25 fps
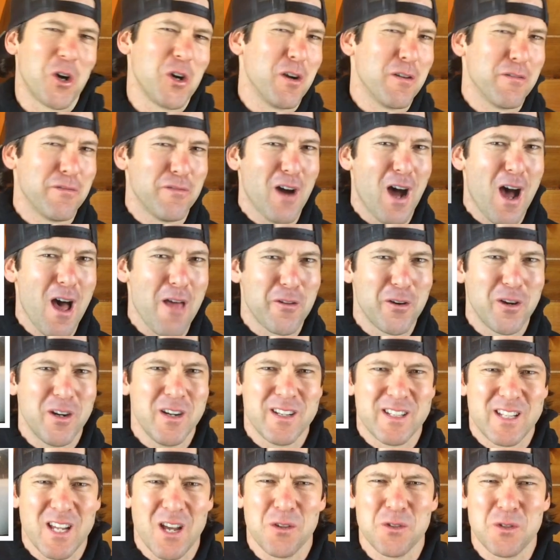your father
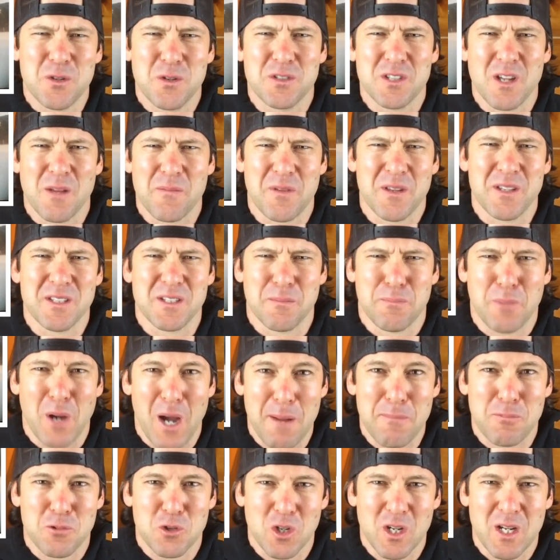tells you something's a
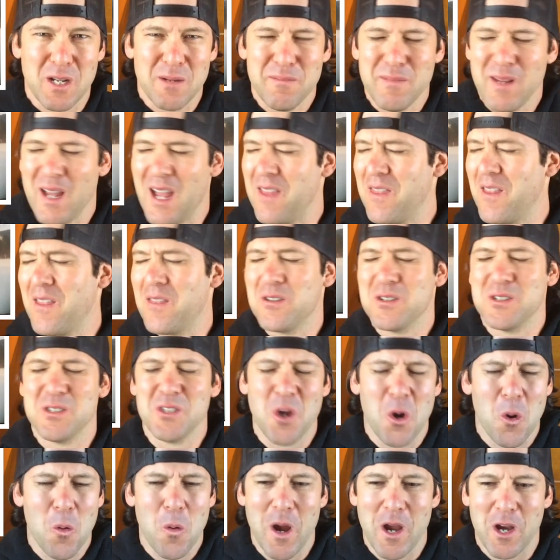pipe dream and there's
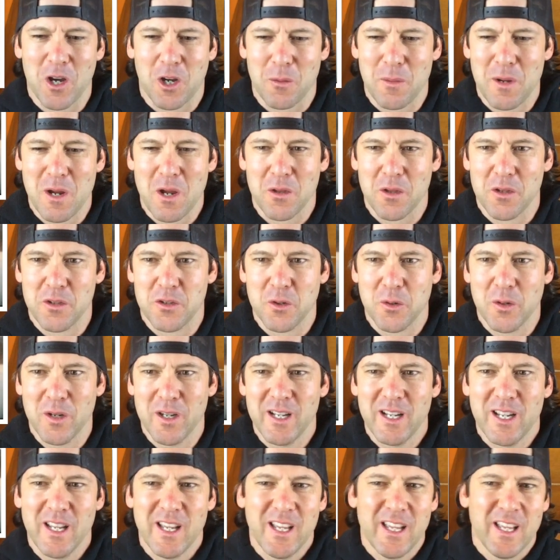no way you're going to be able to do
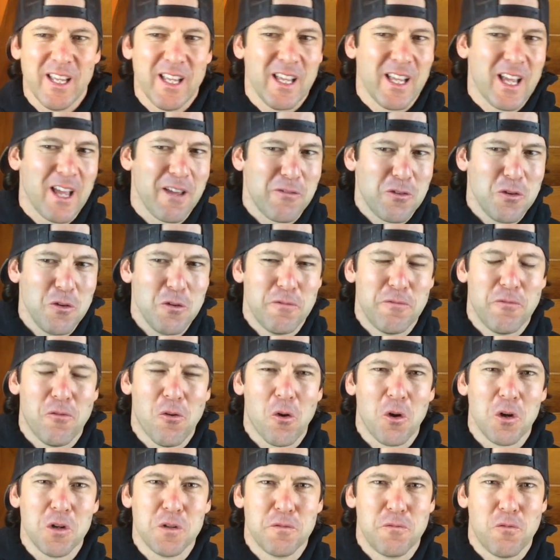it, if you
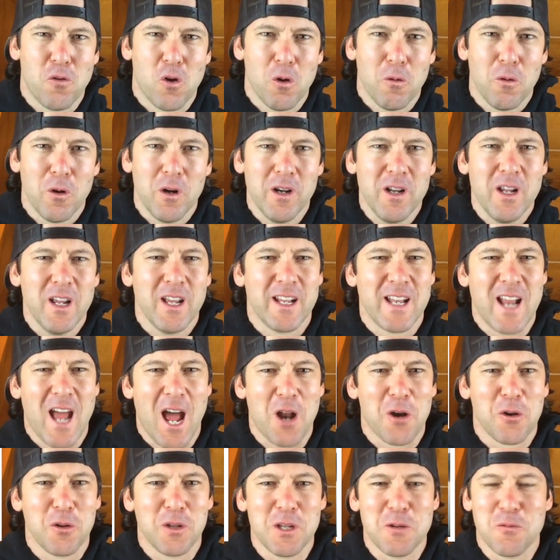forge forward,
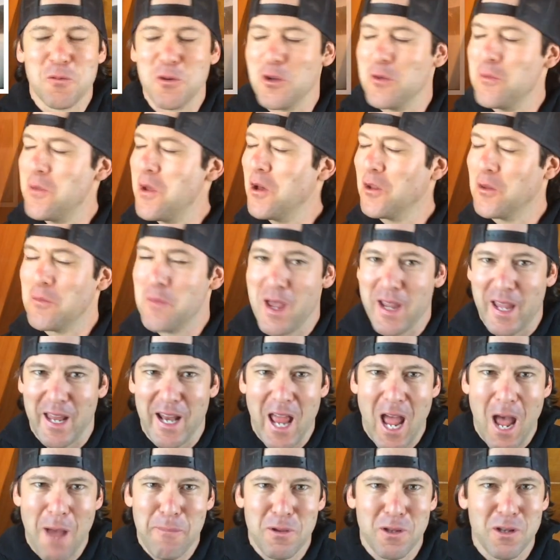not only will you be able to make it
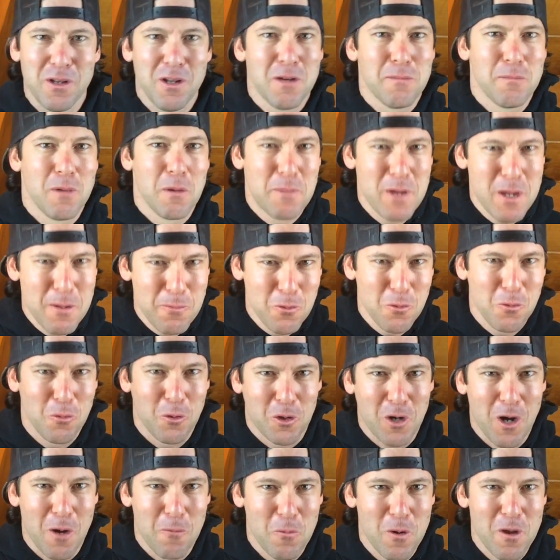happen, but people will
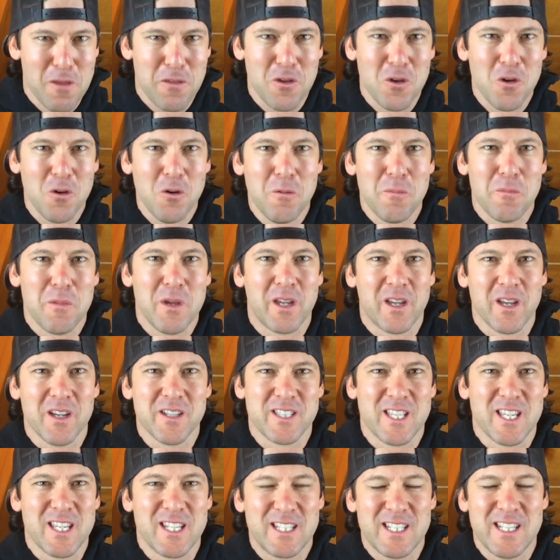come with you
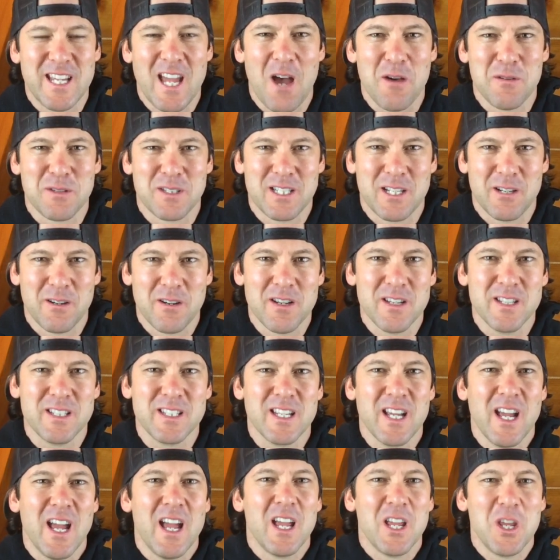because they see how
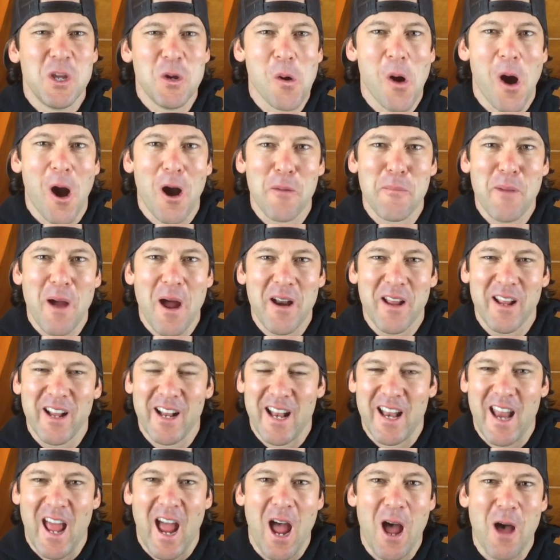serious you are about it
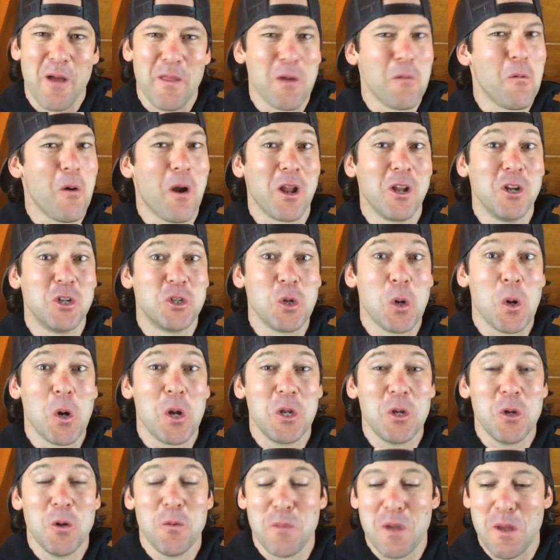and how they want to
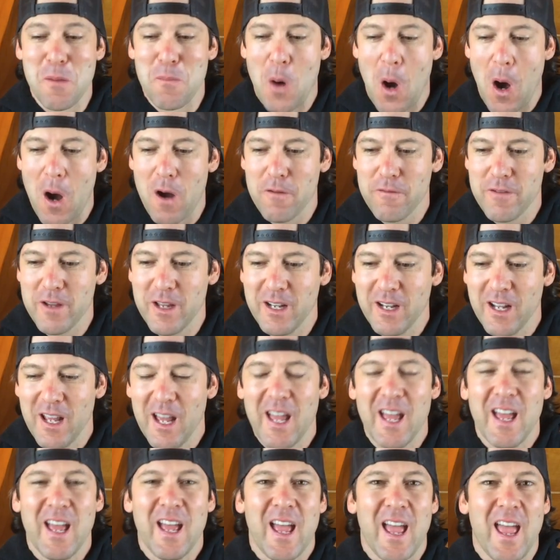join you and be a part of it.
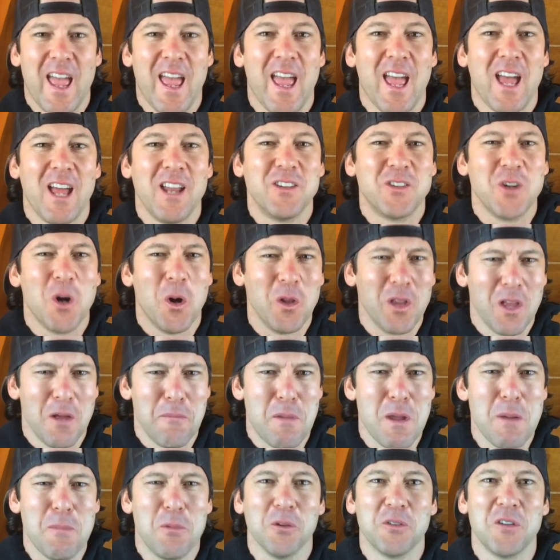And don't let
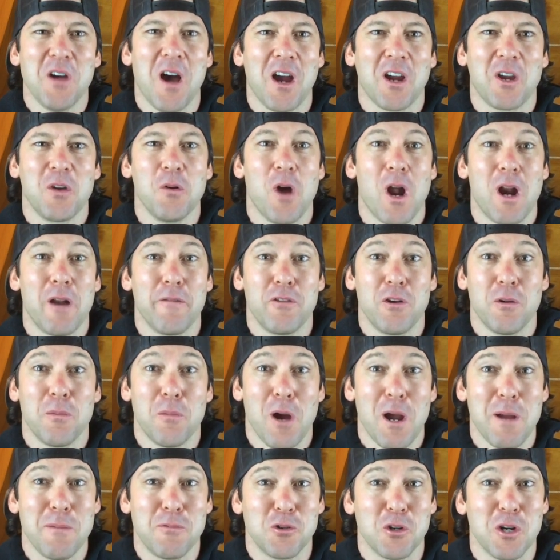people talk you out of your
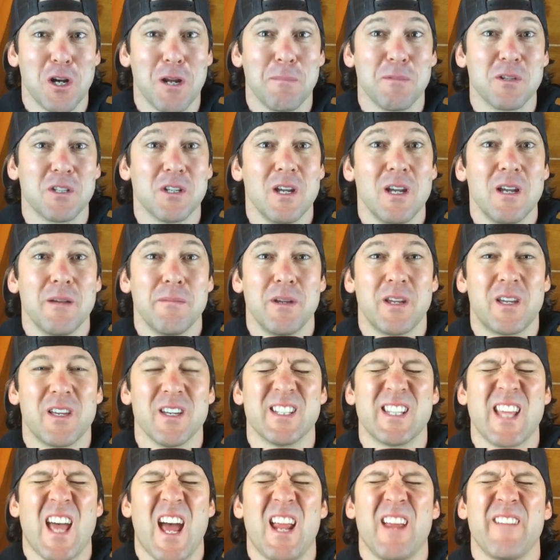pipe dreams,
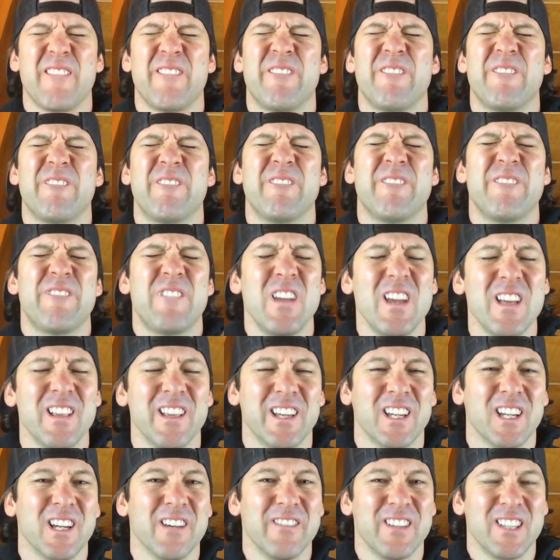because that
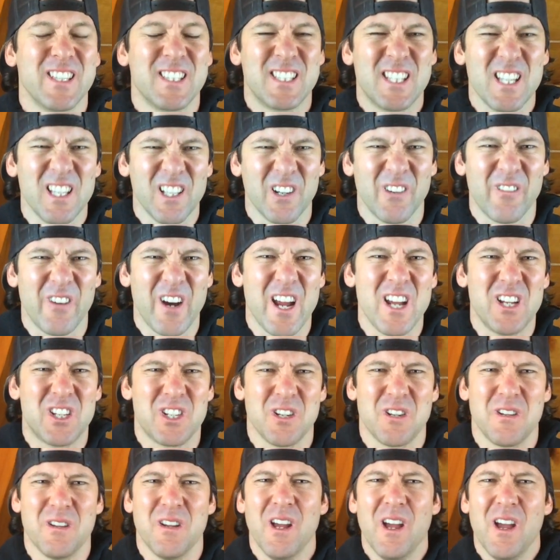feeling of
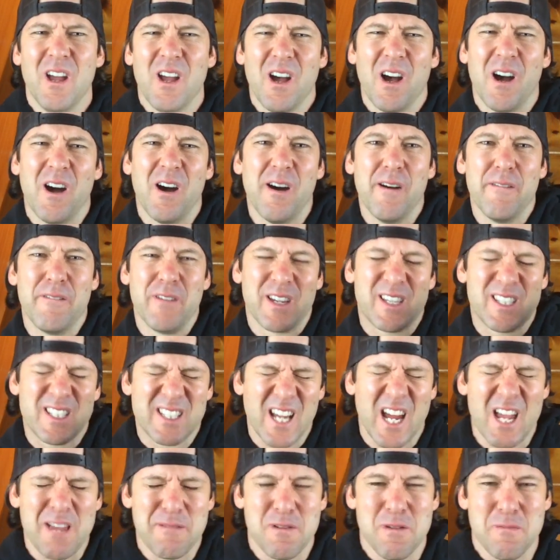exhilaration, of
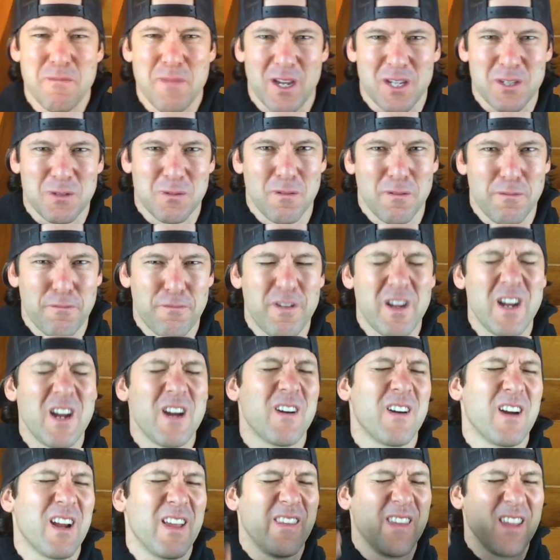excitement mixed with
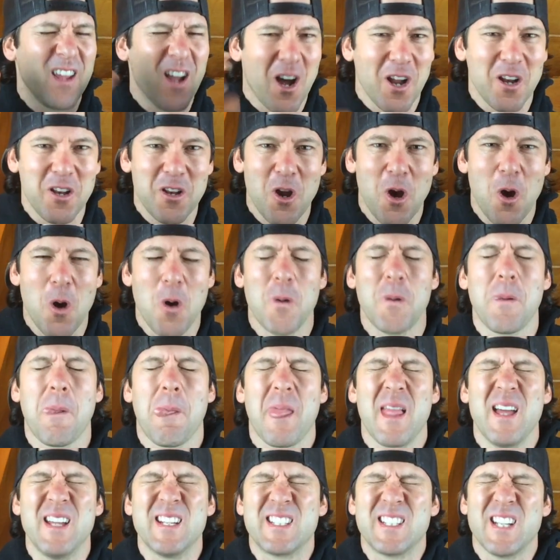fear and the unknown
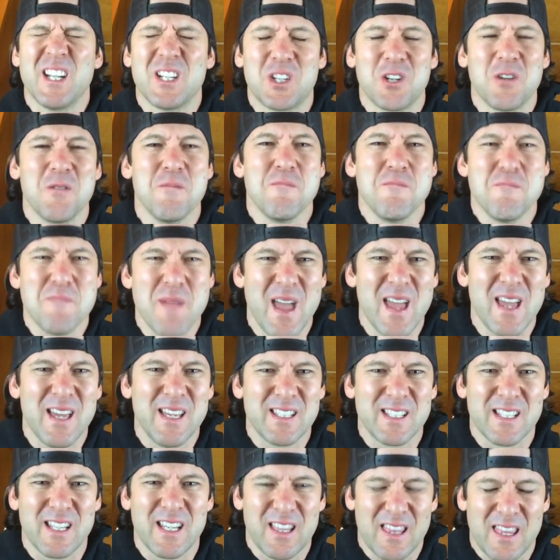is such an
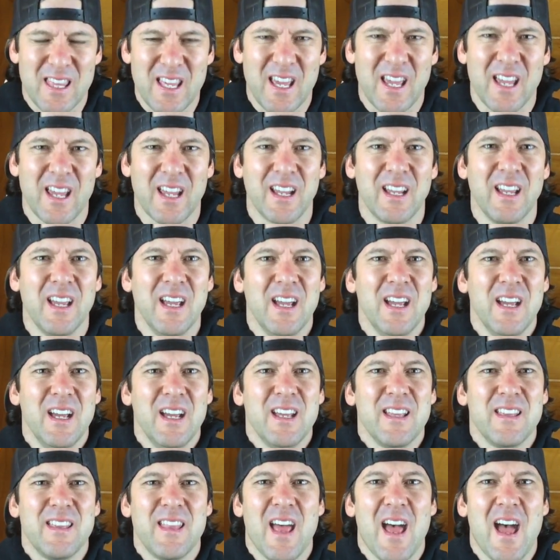amazing thing
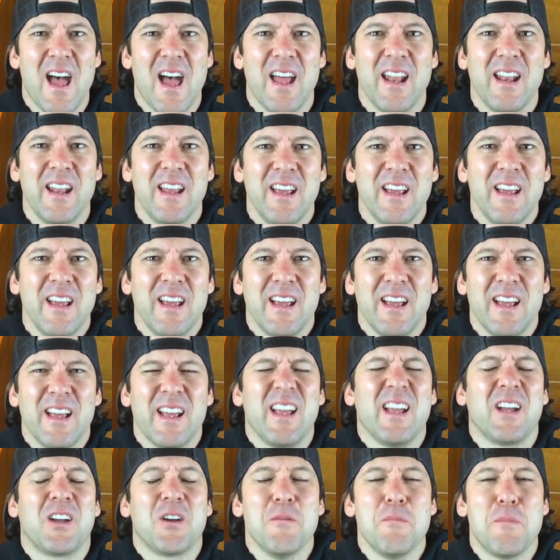that
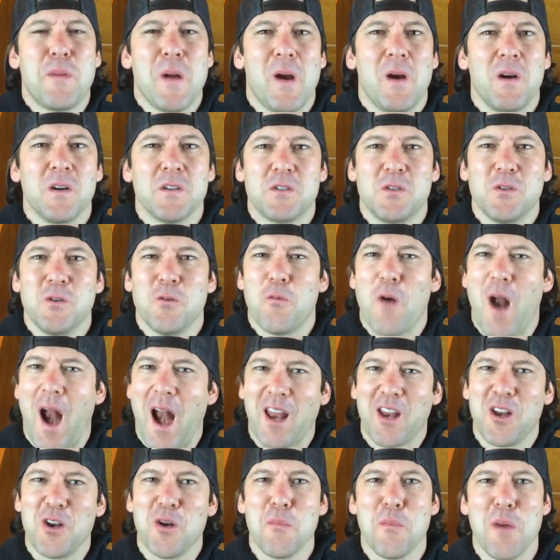it compares to
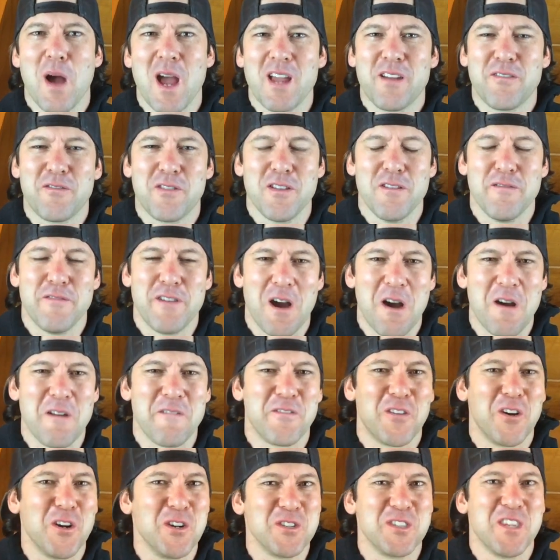riding your bike for the very
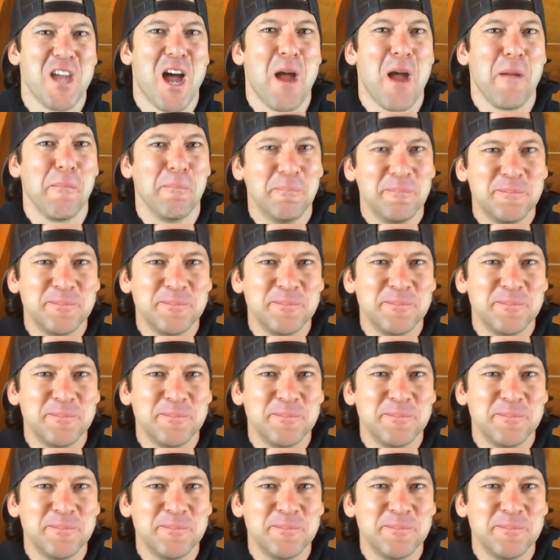first time.